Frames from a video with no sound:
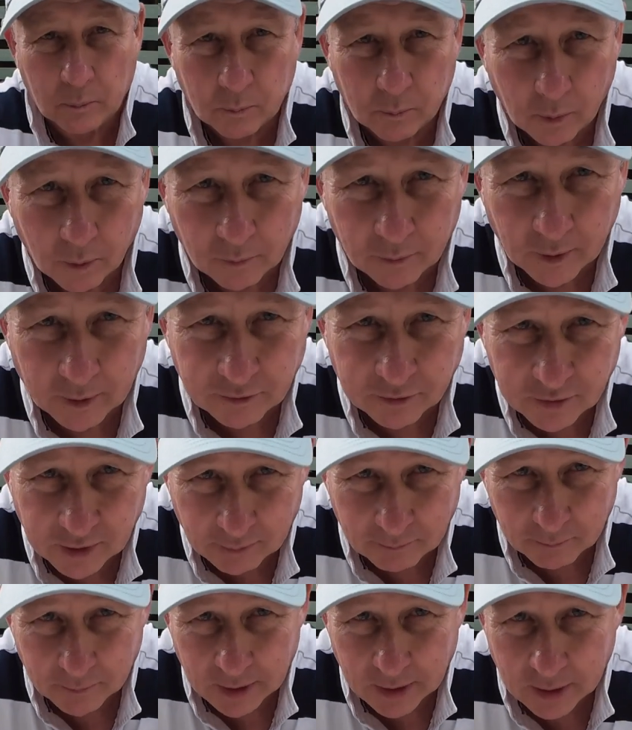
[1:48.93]
what they've
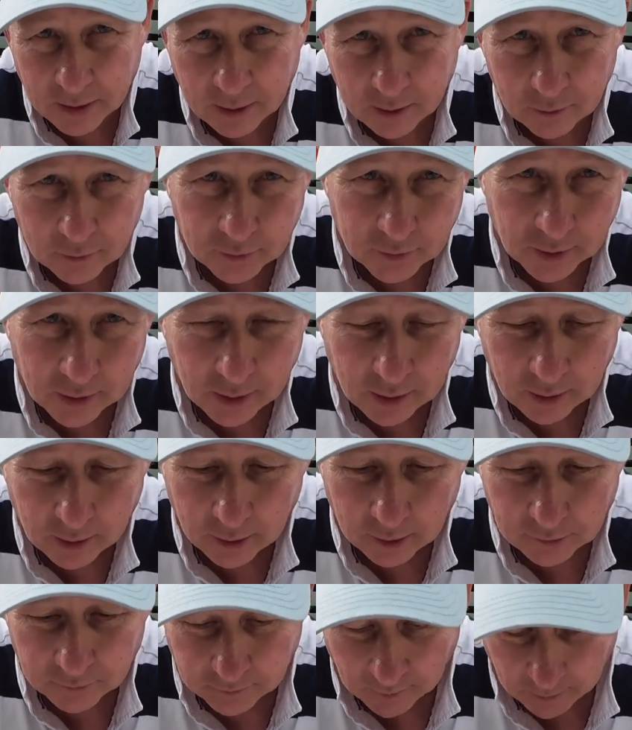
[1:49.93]
sent me and have